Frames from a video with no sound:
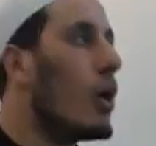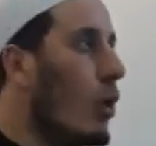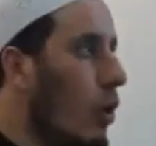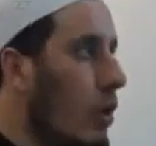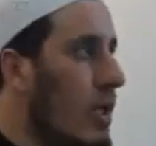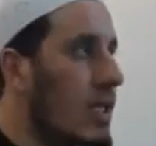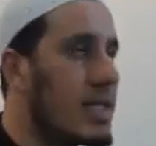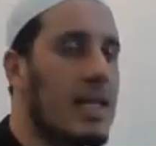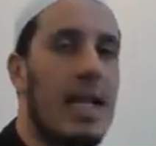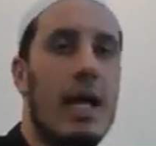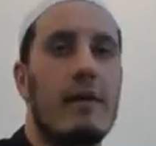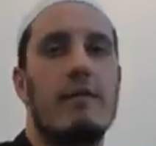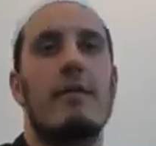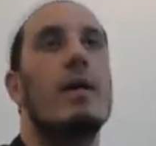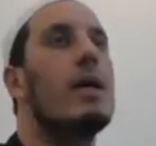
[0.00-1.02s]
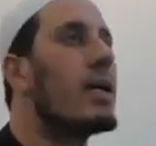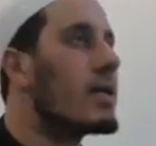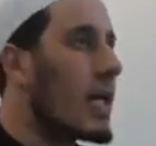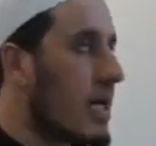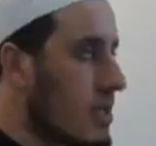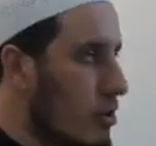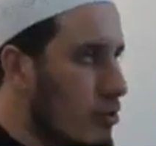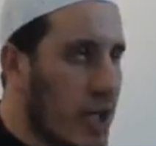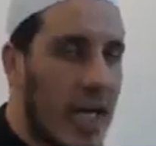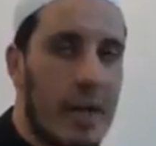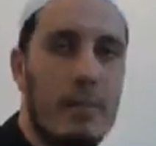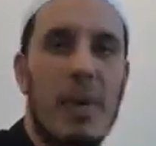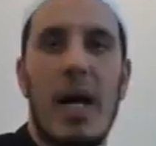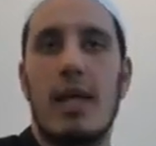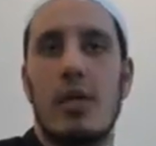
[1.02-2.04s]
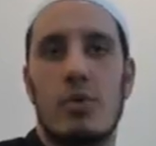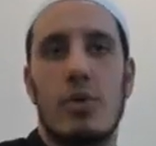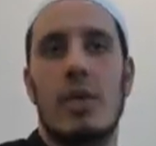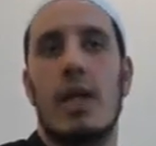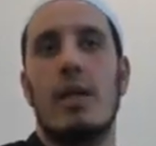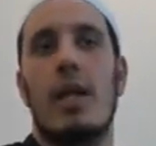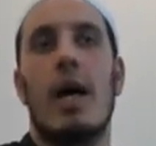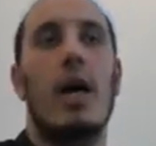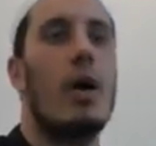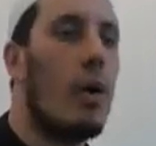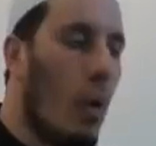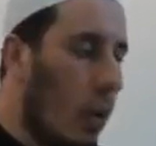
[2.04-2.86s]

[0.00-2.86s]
All his life is associating partners with Allah.